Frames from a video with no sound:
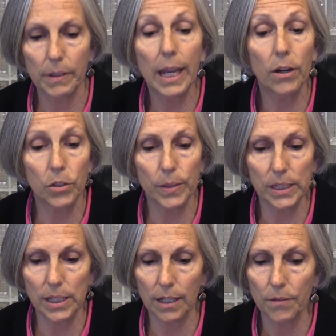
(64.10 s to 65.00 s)

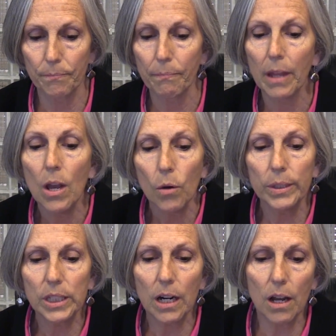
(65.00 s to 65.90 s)
characteristic.
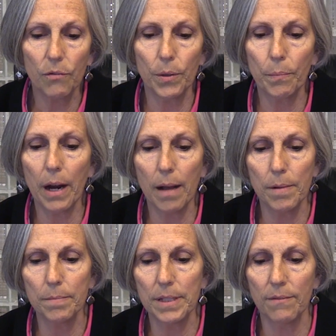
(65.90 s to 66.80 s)
We start off with
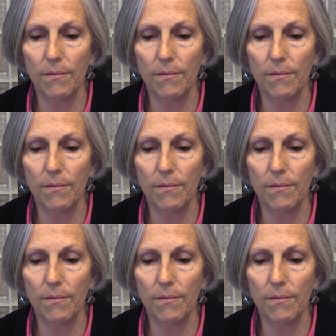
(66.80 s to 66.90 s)
problems